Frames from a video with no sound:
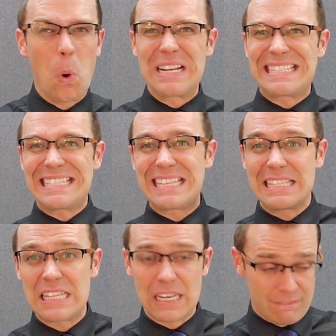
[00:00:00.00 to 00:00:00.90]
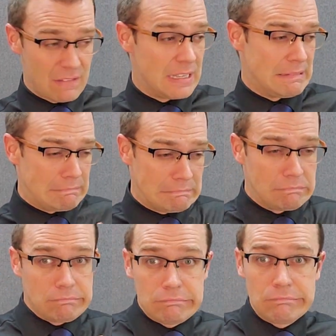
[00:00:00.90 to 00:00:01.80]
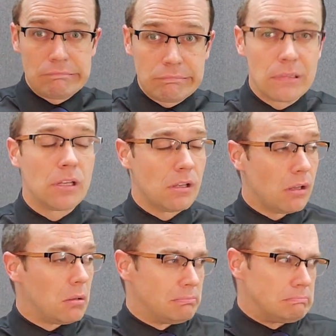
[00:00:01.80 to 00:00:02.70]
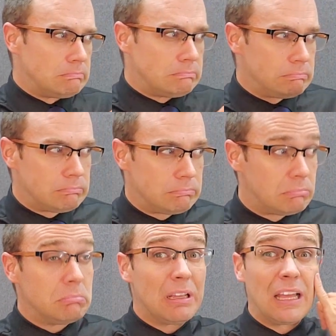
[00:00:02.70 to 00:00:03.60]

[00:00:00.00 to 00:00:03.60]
Have them check these areas for injuries after a disaster